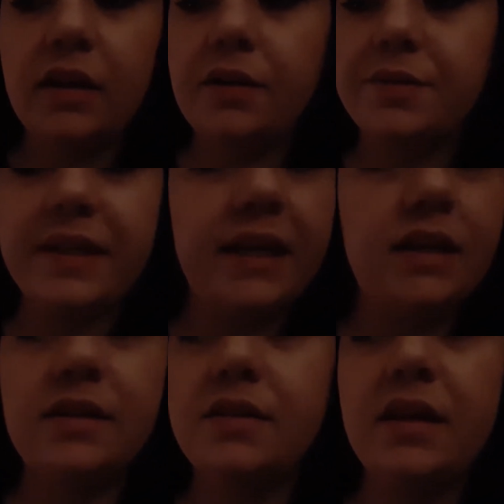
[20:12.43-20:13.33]
I was like,
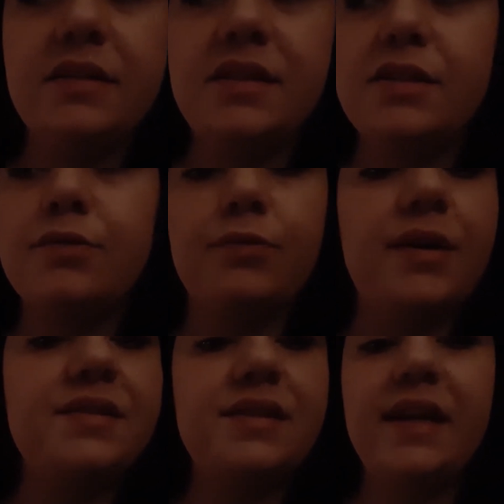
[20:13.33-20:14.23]
is this
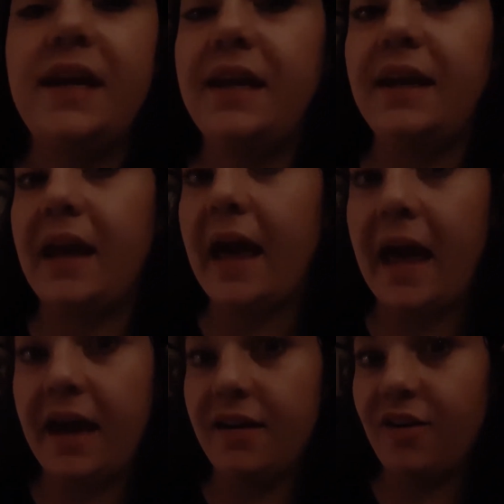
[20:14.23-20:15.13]
resonating
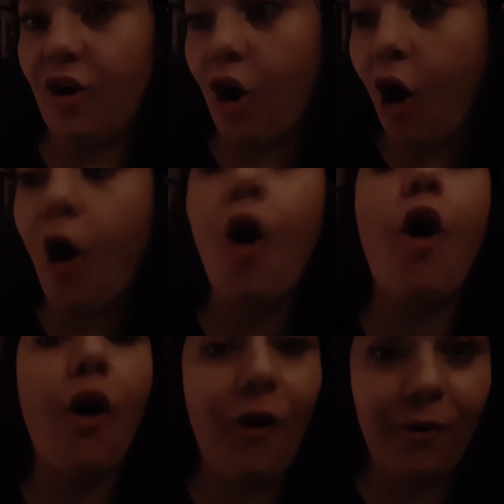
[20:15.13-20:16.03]
at
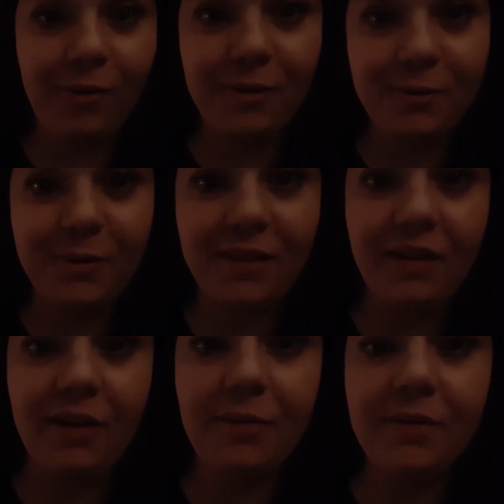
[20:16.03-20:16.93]
all with
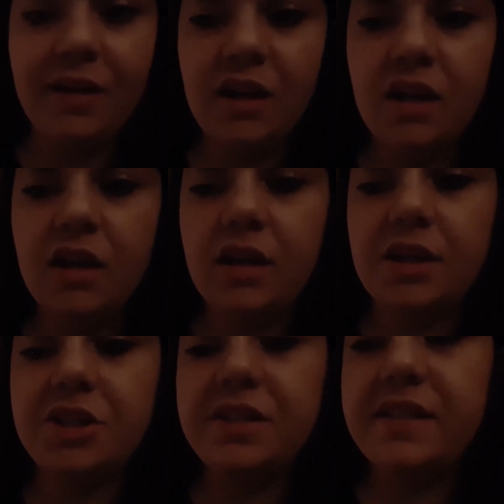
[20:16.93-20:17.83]
you?
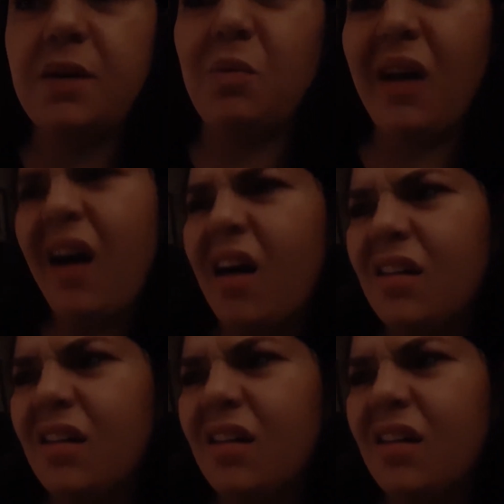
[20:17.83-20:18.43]
And she said, well,